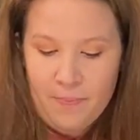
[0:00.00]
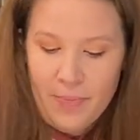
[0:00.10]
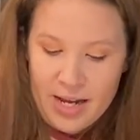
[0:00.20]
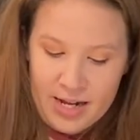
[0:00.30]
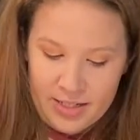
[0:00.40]

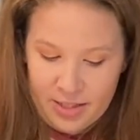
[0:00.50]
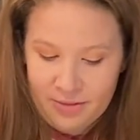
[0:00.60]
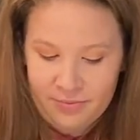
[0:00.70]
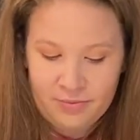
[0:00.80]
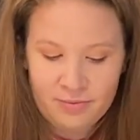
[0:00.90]
but
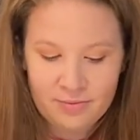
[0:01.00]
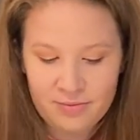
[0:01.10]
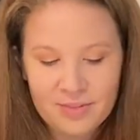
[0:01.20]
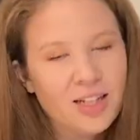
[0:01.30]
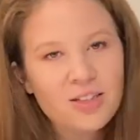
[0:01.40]

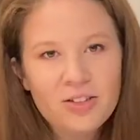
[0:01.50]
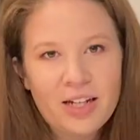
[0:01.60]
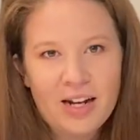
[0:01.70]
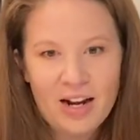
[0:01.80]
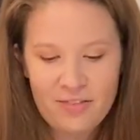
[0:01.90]
that's
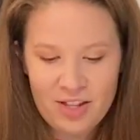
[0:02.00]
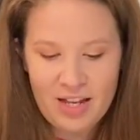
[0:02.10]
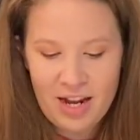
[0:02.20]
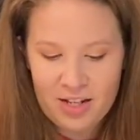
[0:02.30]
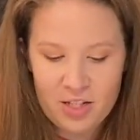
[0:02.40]
okay. Not
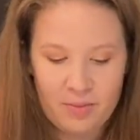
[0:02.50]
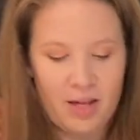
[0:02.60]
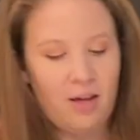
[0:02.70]
everything has to be